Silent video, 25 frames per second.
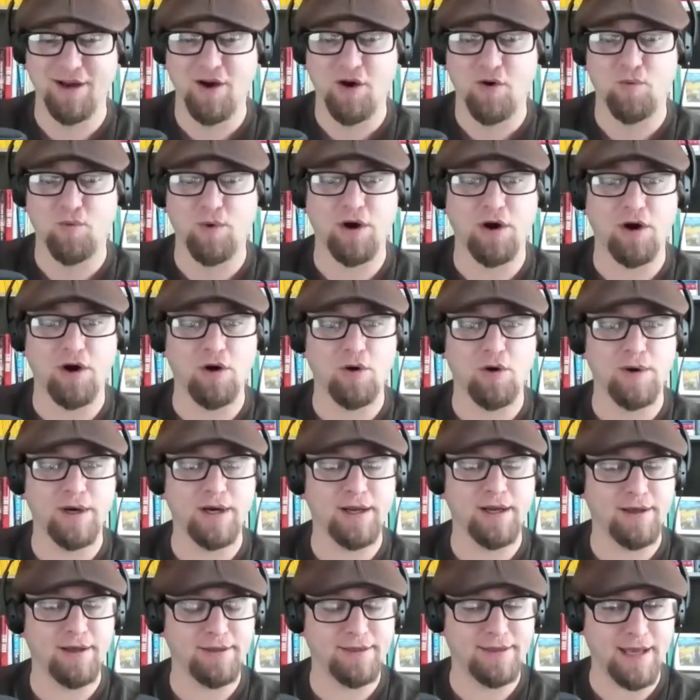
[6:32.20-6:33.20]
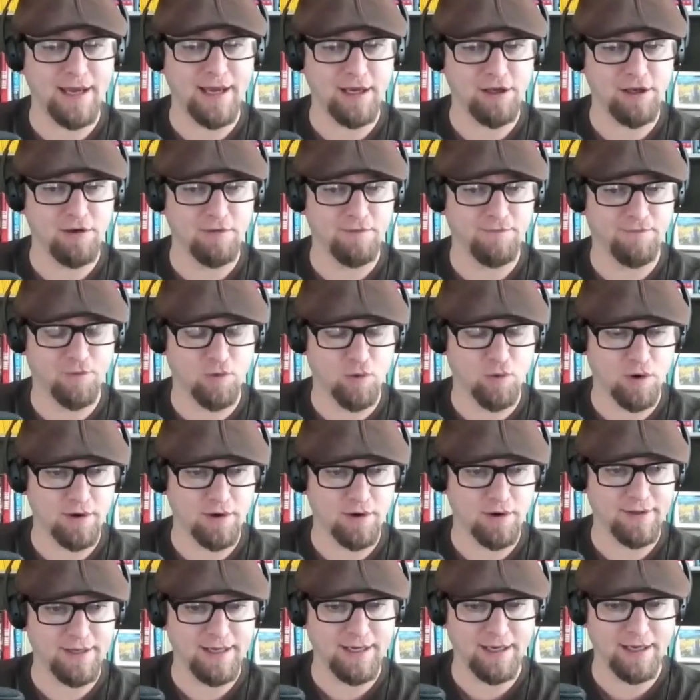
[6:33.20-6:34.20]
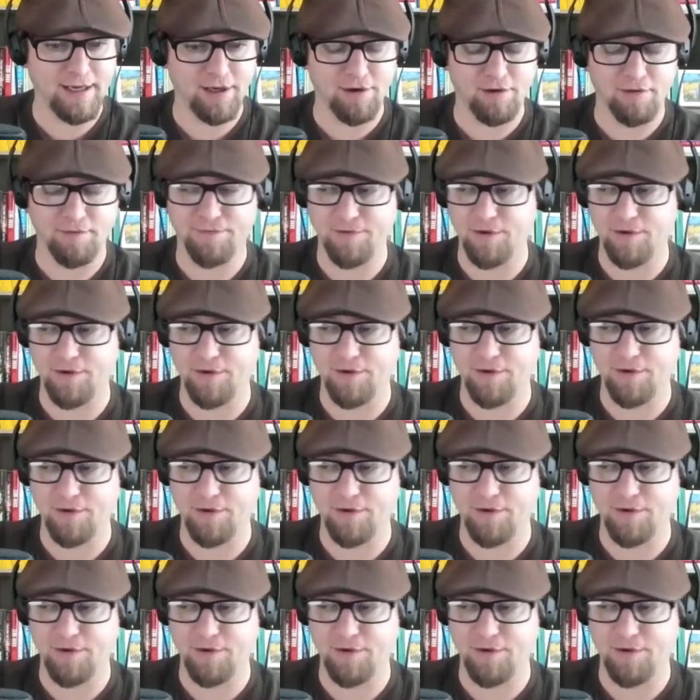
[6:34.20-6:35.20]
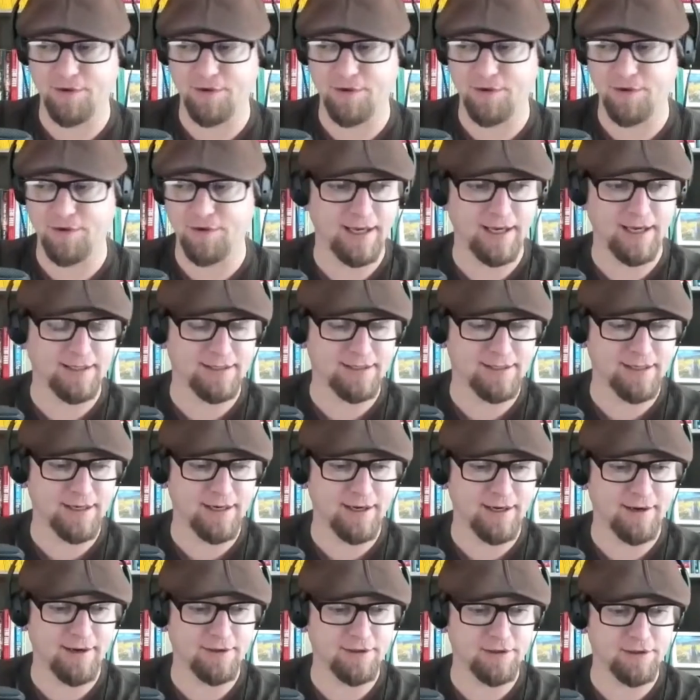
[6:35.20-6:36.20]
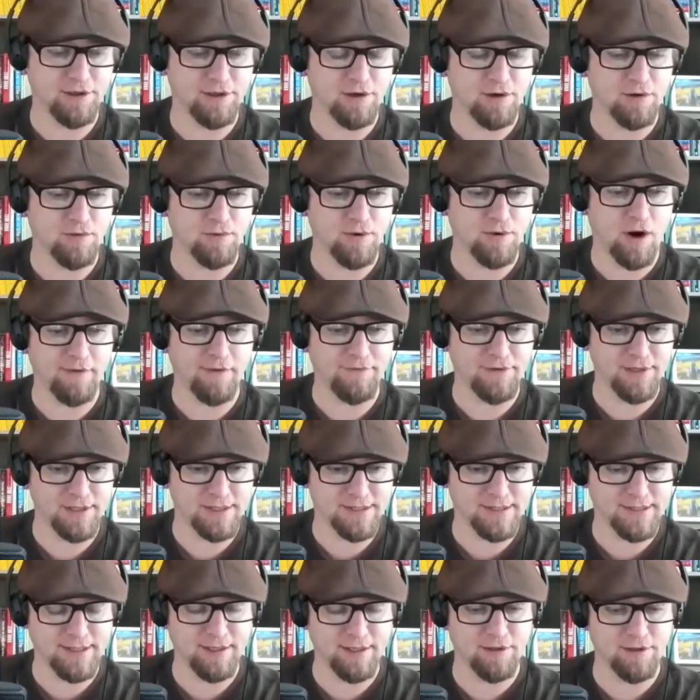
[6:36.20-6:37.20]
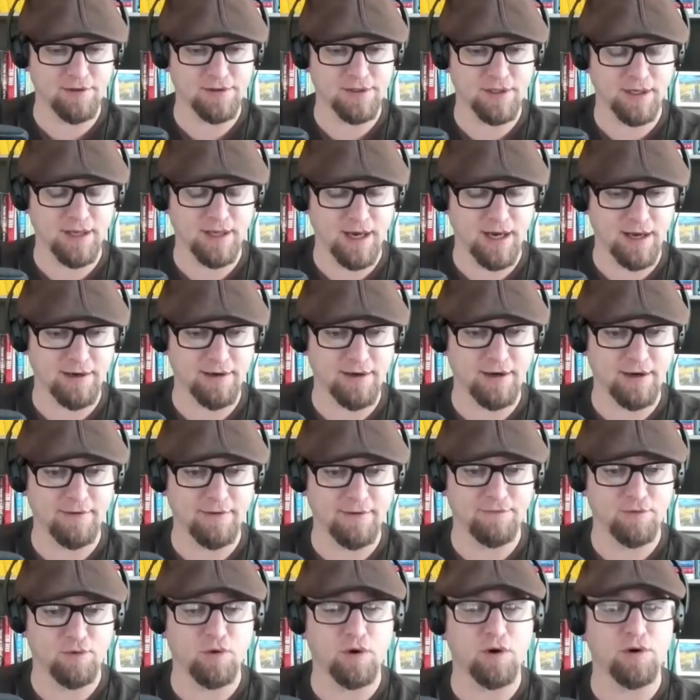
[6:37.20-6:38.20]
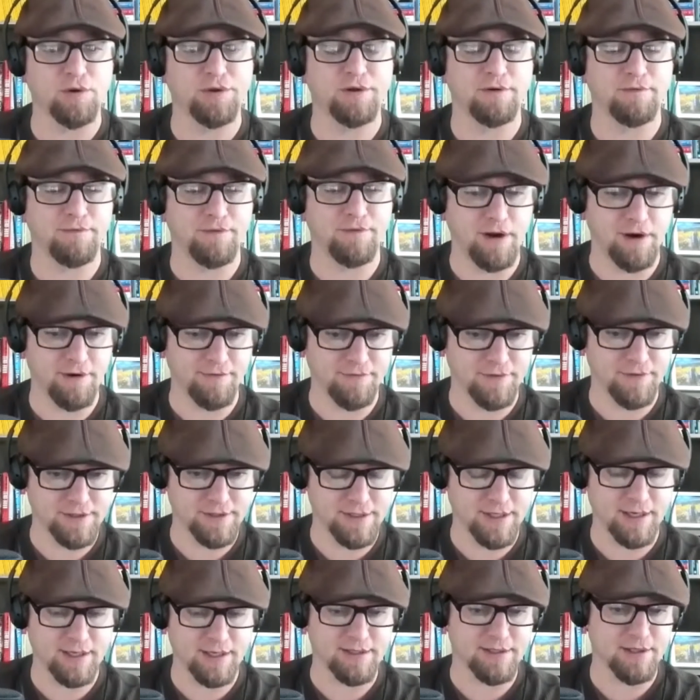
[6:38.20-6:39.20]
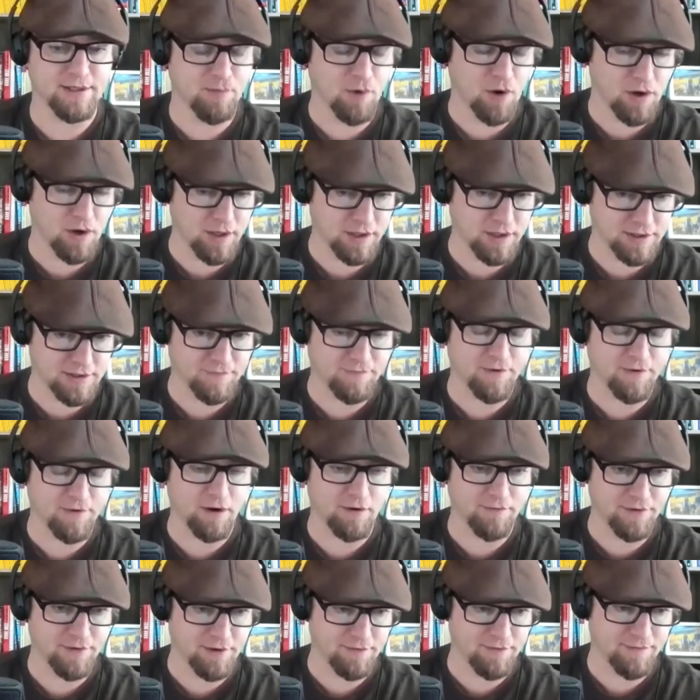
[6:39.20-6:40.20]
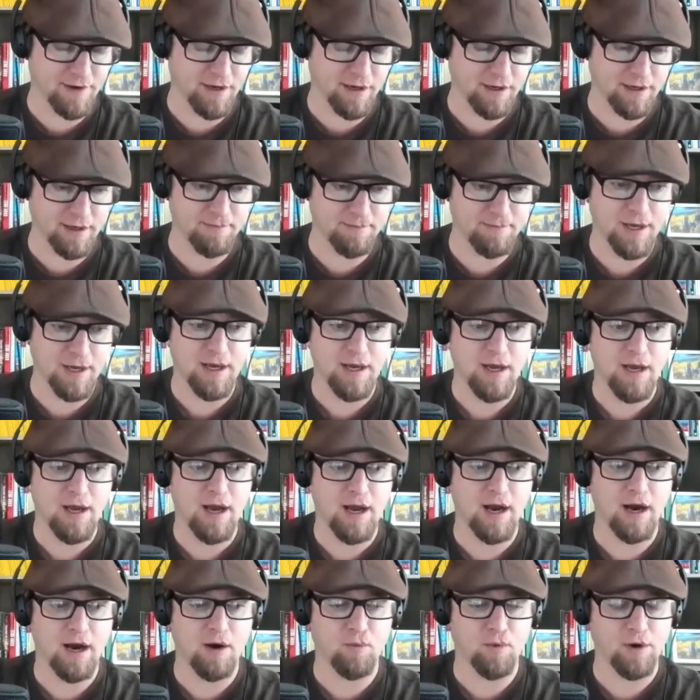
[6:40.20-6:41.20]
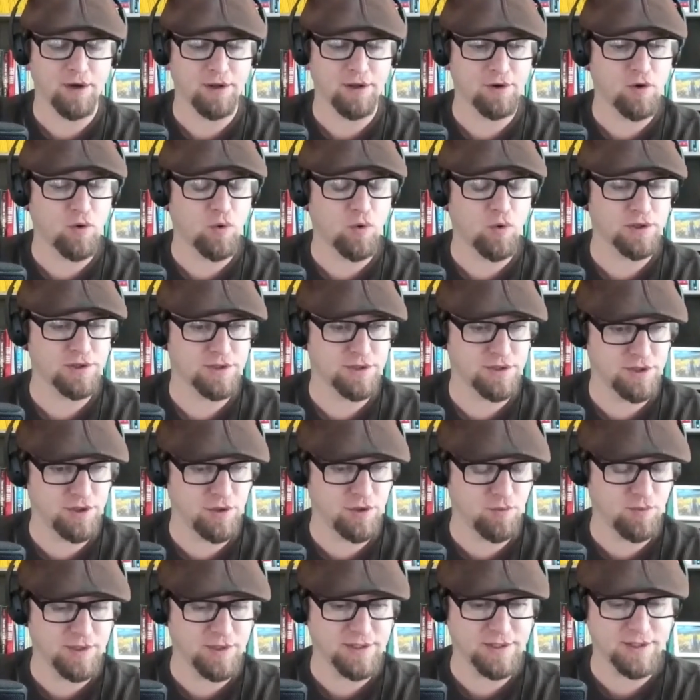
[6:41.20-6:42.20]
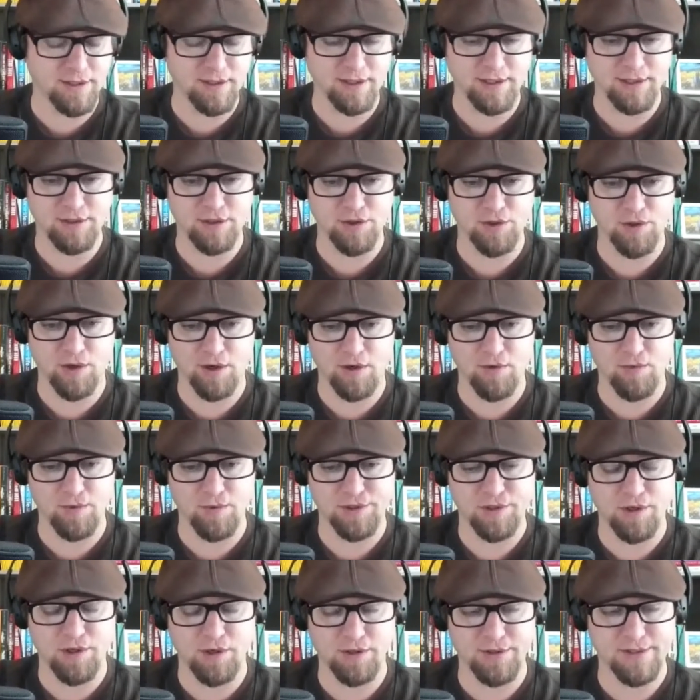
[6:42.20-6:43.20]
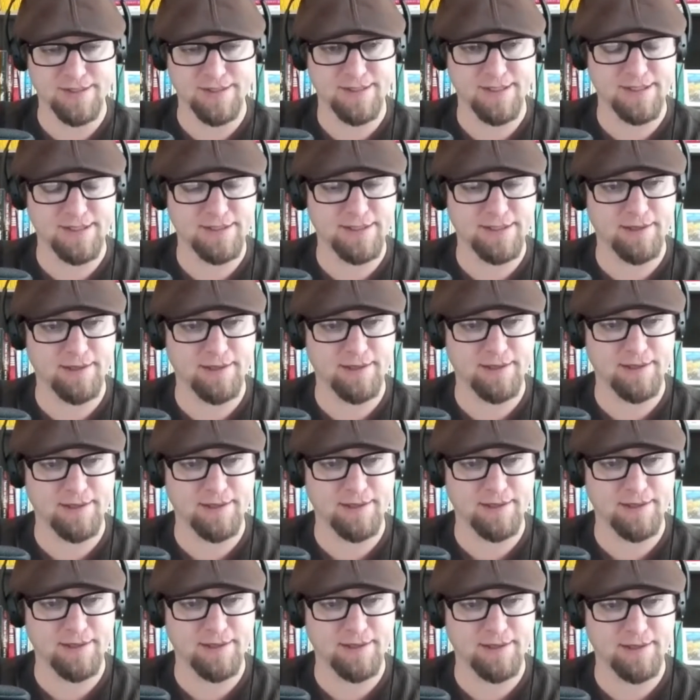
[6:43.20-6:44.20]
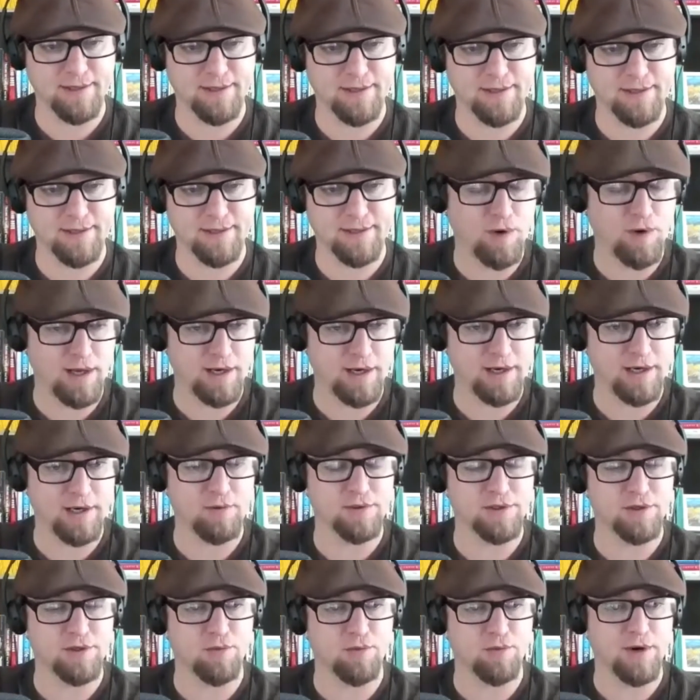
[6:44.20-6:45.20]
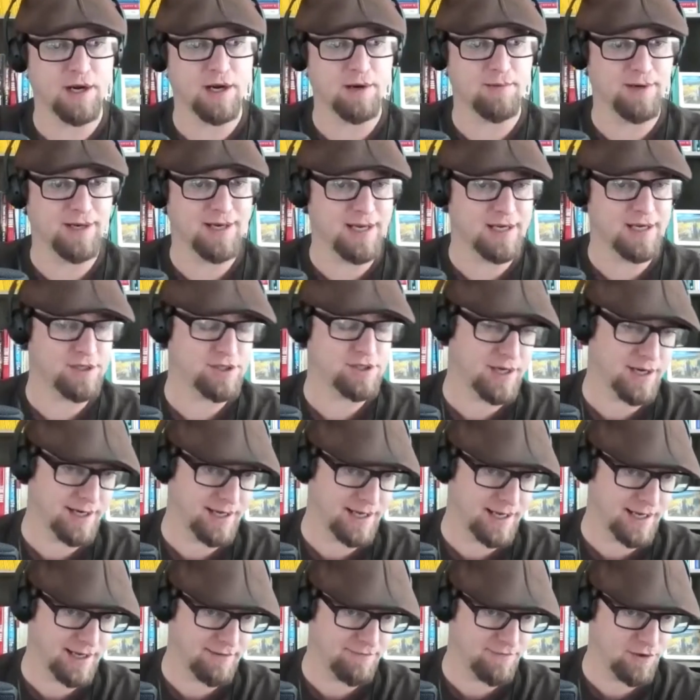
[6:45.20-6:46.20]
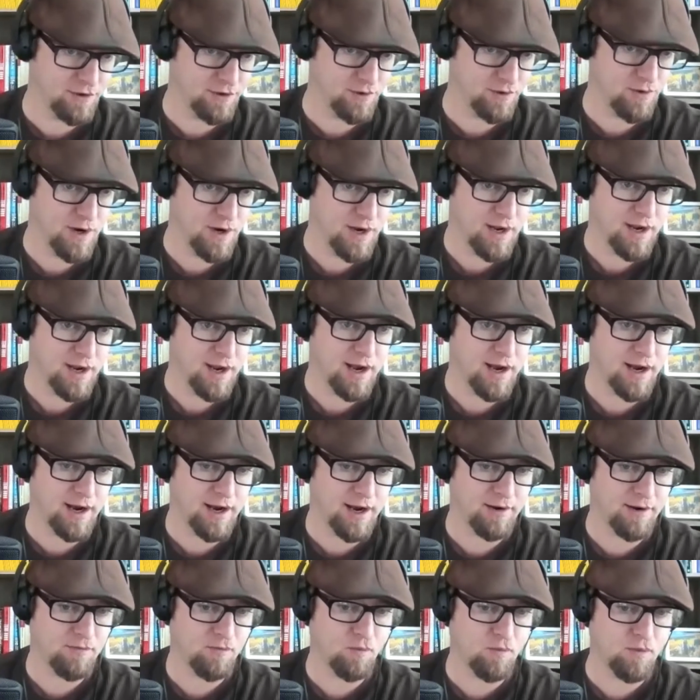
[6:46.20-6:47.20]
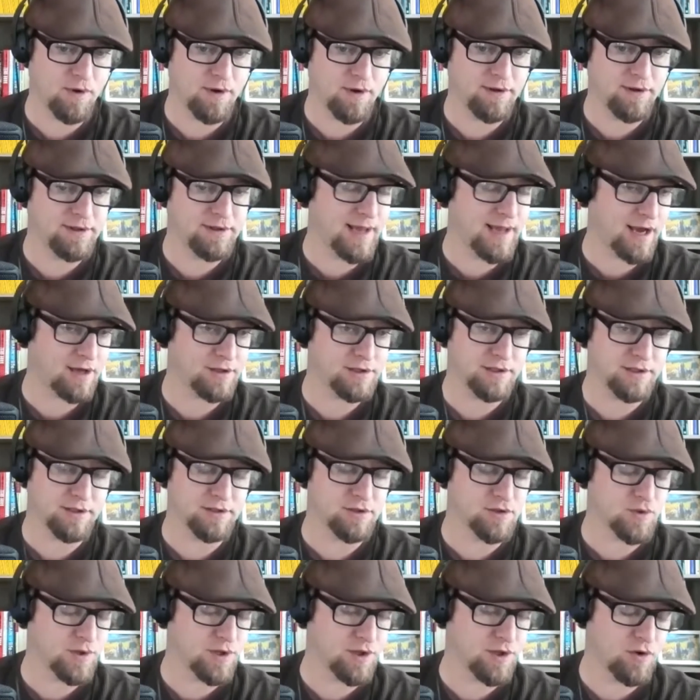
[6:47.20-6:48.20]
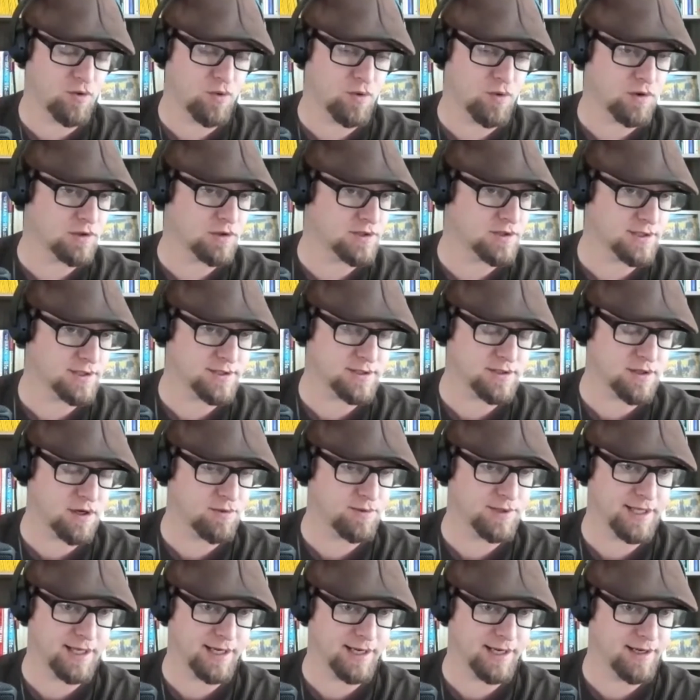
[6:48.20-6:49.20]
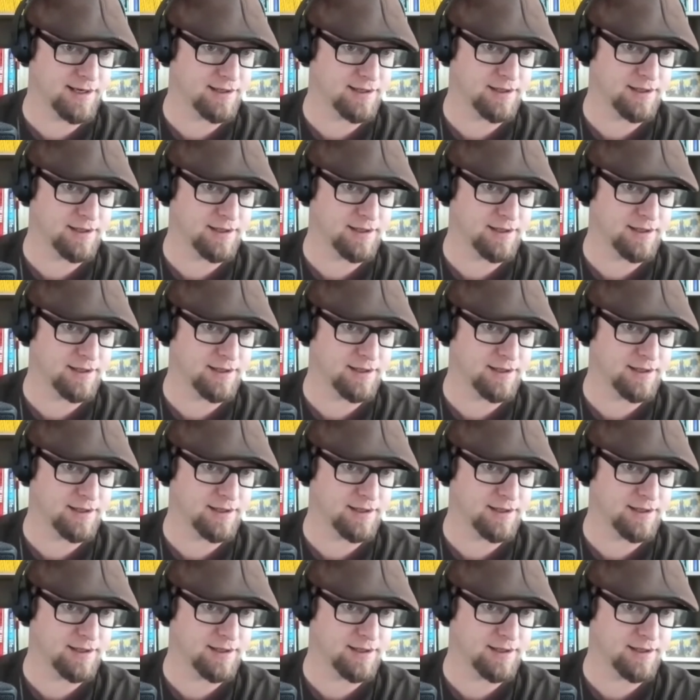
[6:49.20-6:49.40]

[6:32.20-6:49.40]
Well, Owen, thank you for the interview. Love it. Obviously there's a lot of growth in front of us. And as the markets evolve and develop, one of the courses you recently took was called System Development 101. And it was a recommendation I gave you. How'd you enjoy the course? Let's start with that.